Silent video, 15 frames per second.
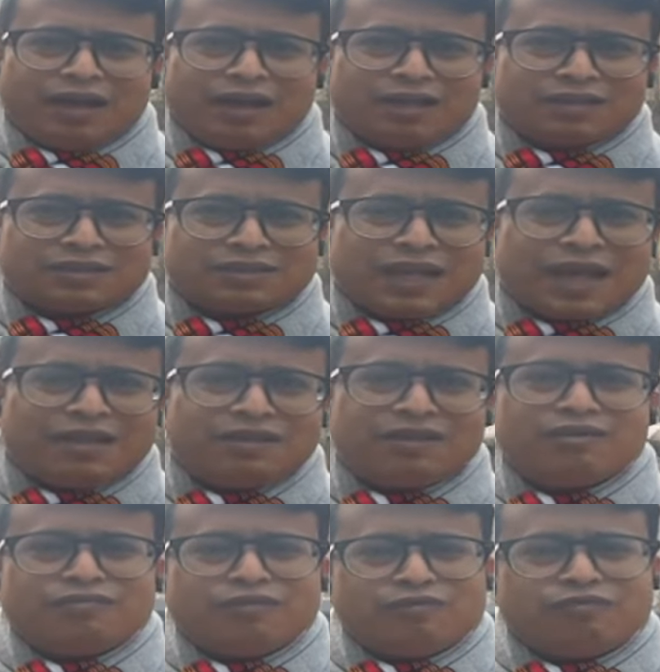uh,
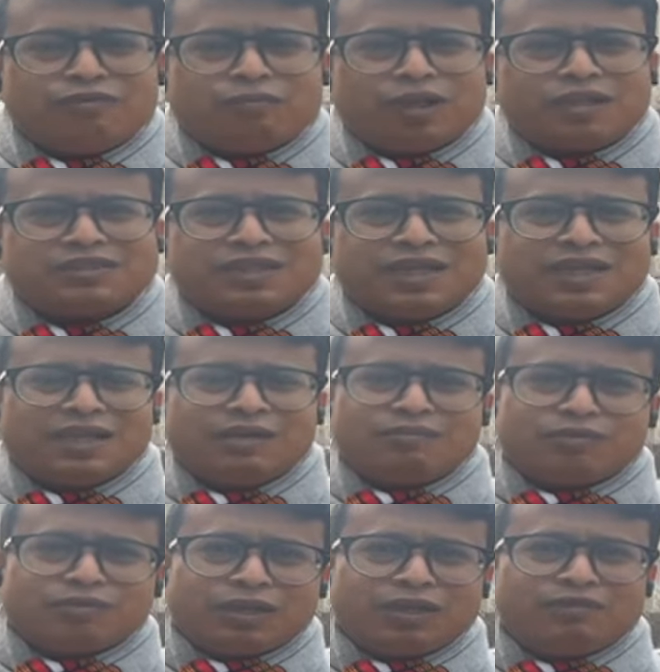standard football
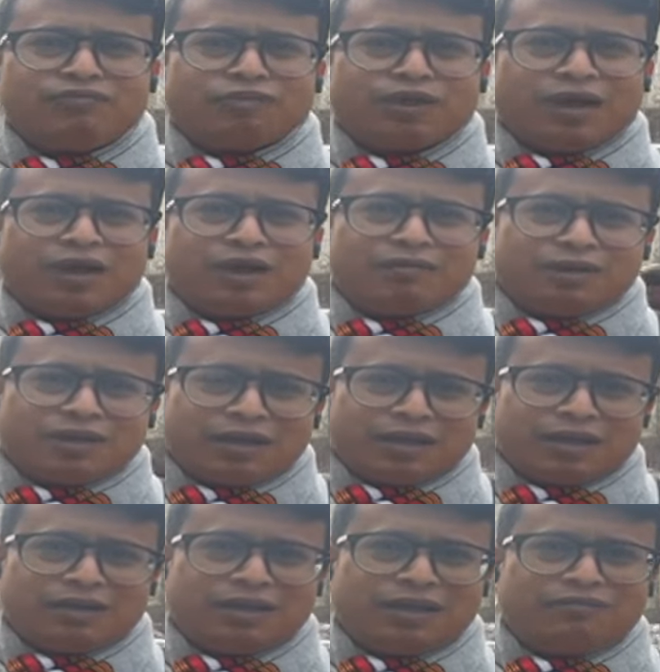stadium to give a
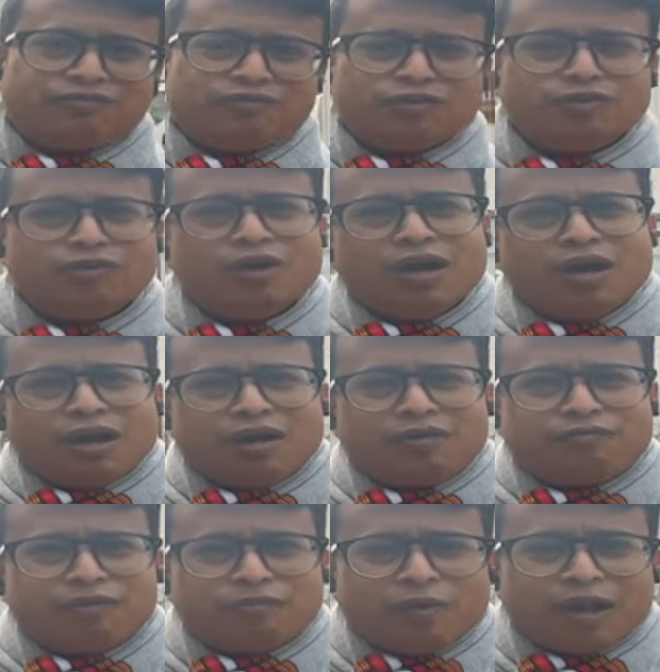uh, lift to
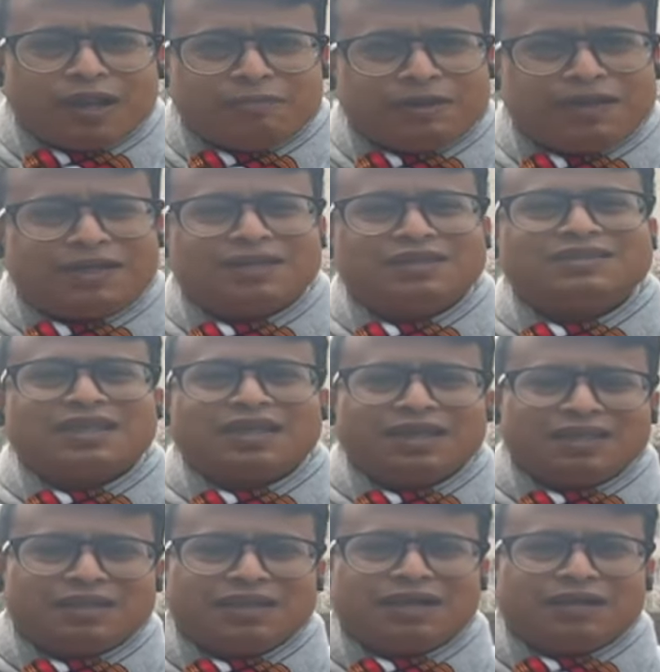football amenities
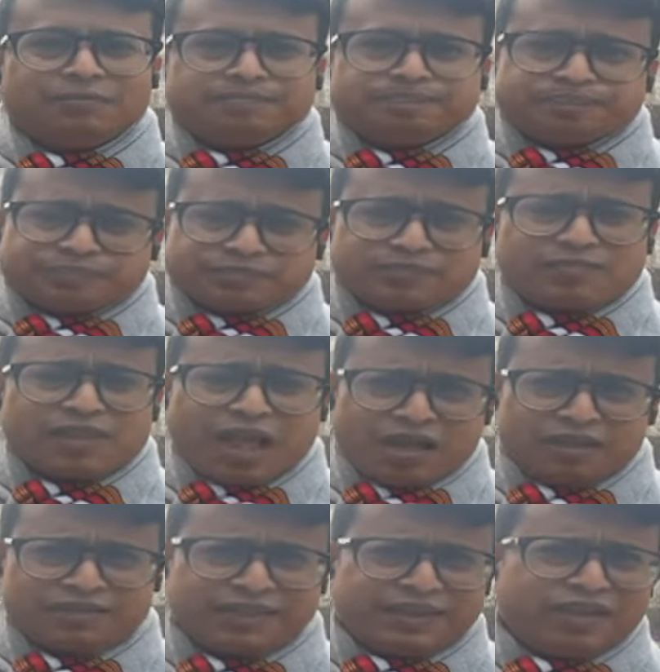in the
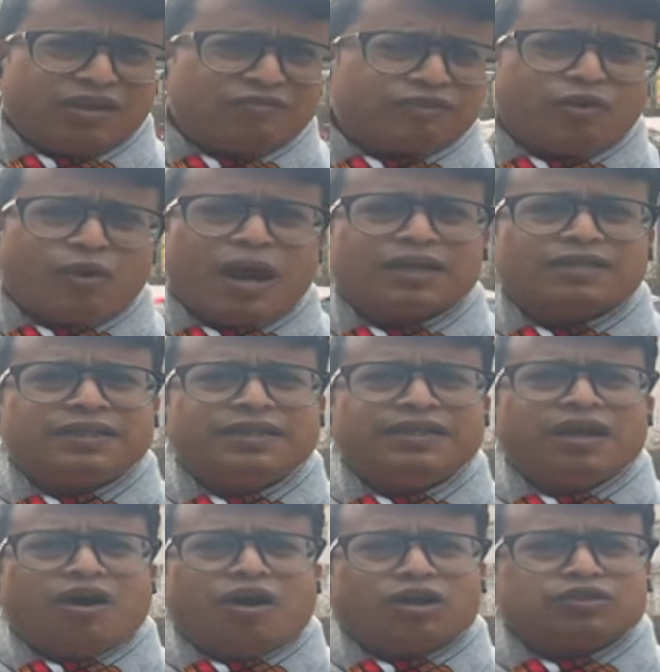city of
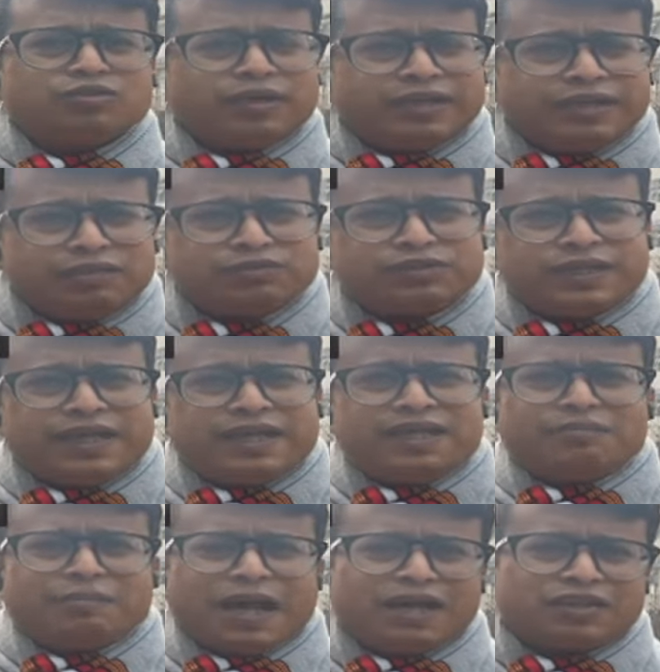Guwahati, also a new
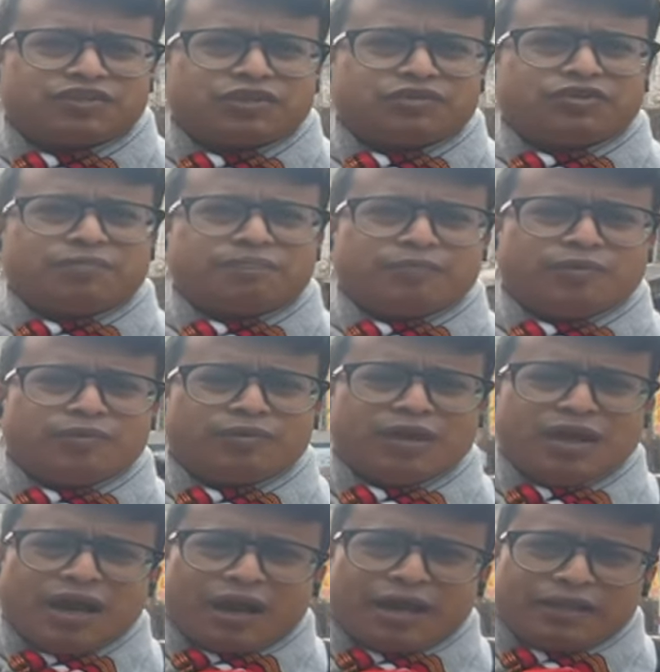stadium at
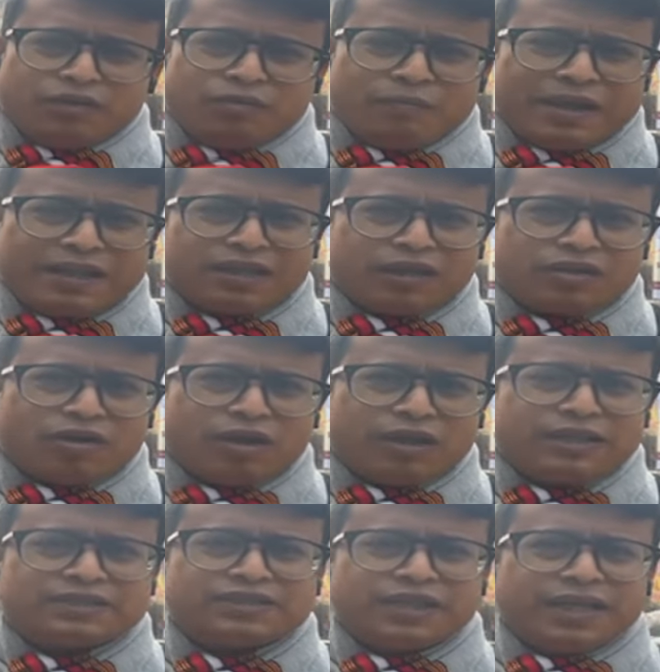Chandrapur, a new medical
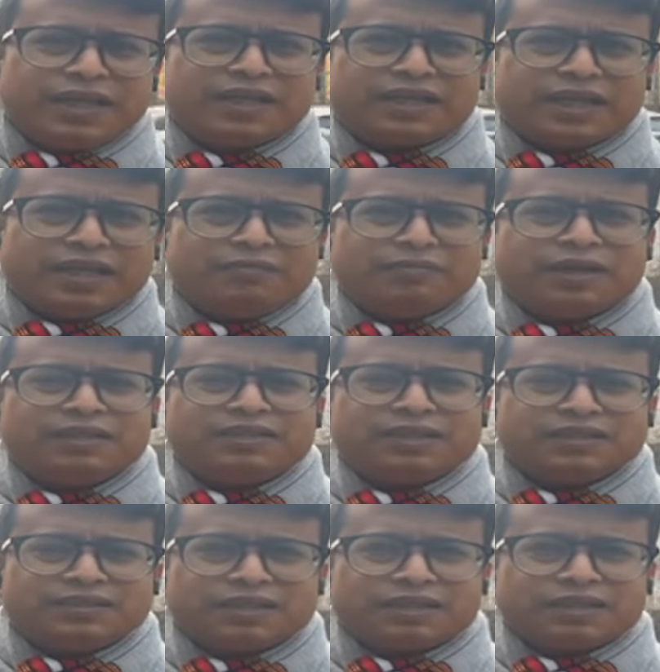college in Karimganj
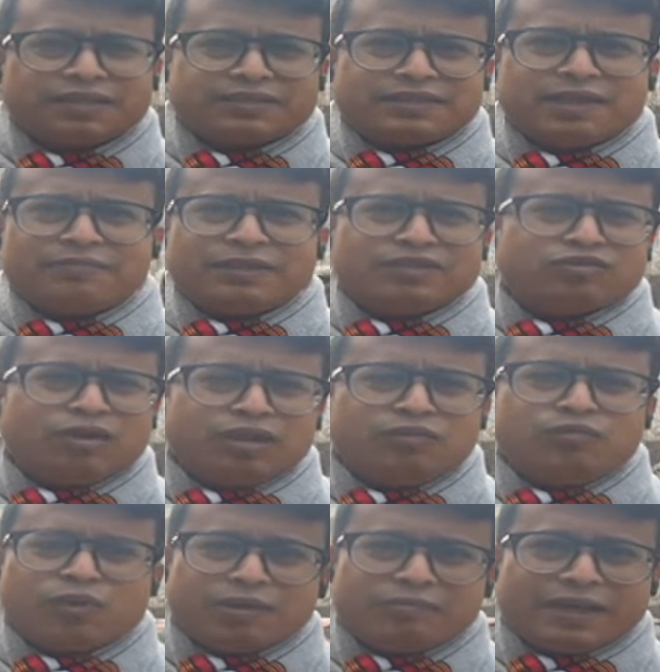in southern Assam. There is
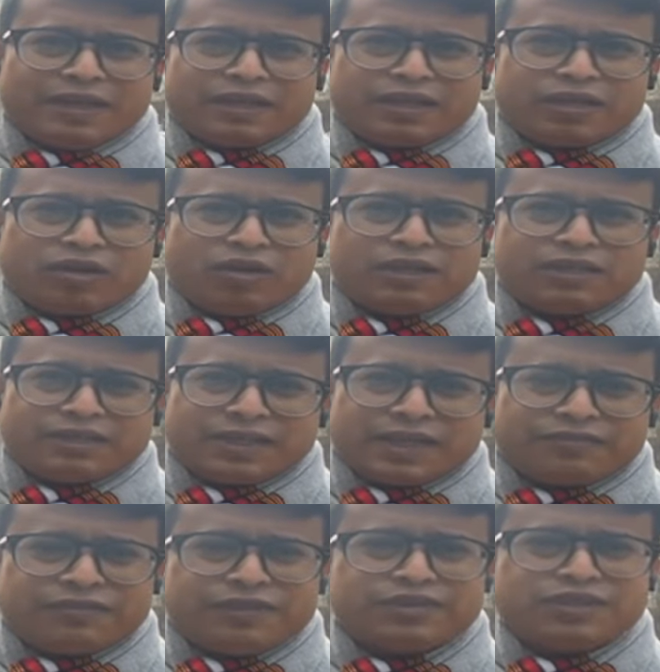only one medical college in
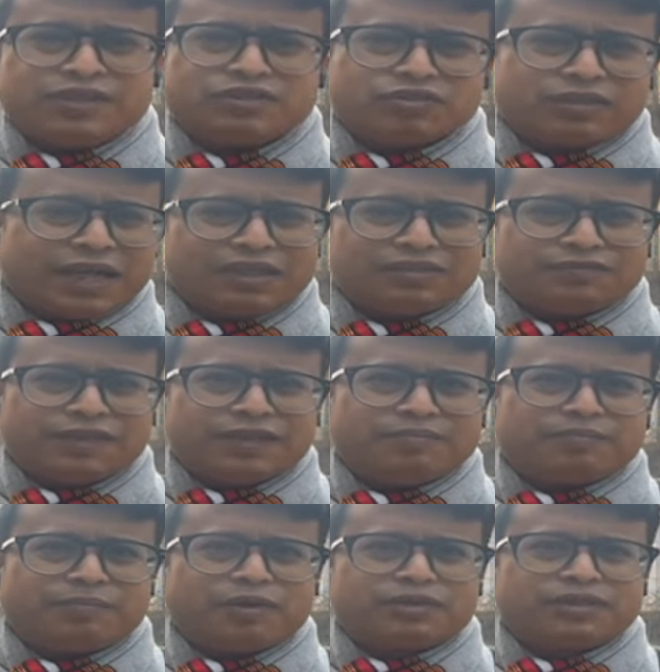that region, so that is very
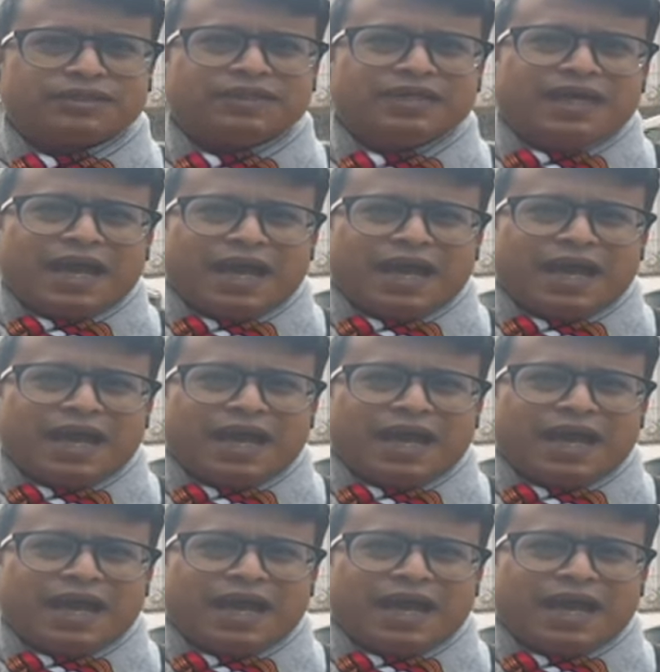important.